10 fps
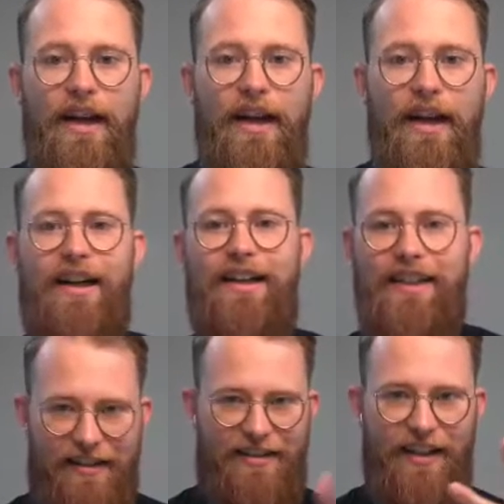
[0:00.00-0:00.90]

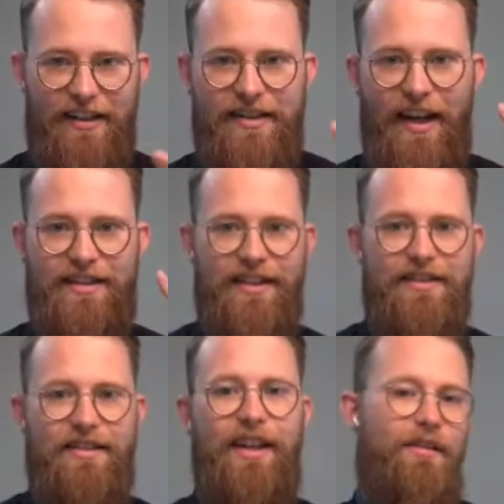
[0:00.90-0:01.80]
Yes, like I said,
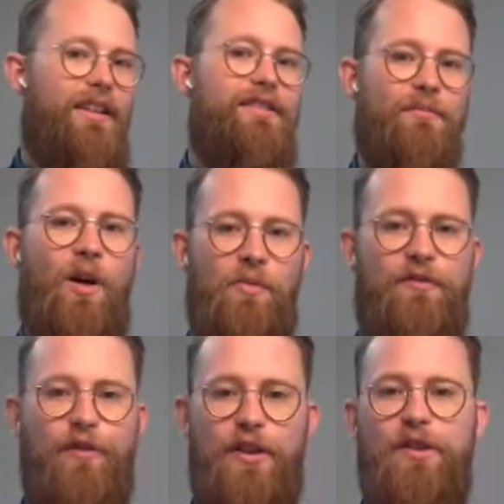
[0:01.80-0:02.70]
it's a
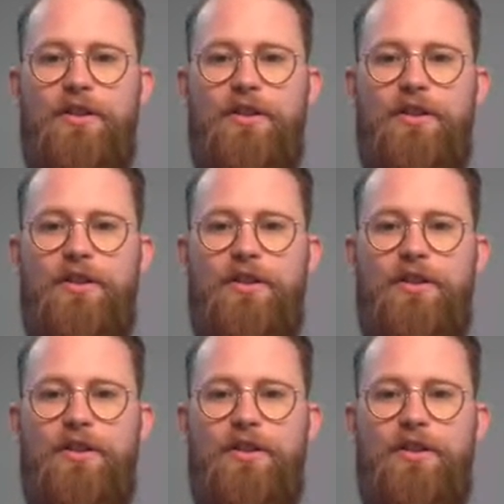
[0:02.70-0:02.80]
moment for you